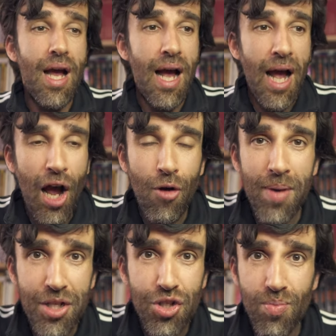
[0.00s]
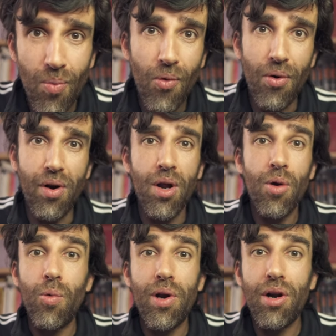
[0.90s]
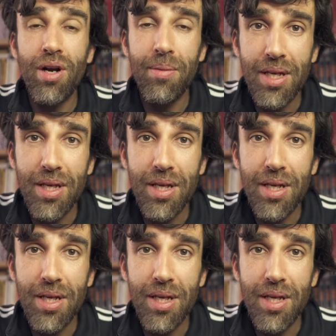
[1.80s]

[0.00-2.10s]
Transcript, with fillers: and how much more we are going to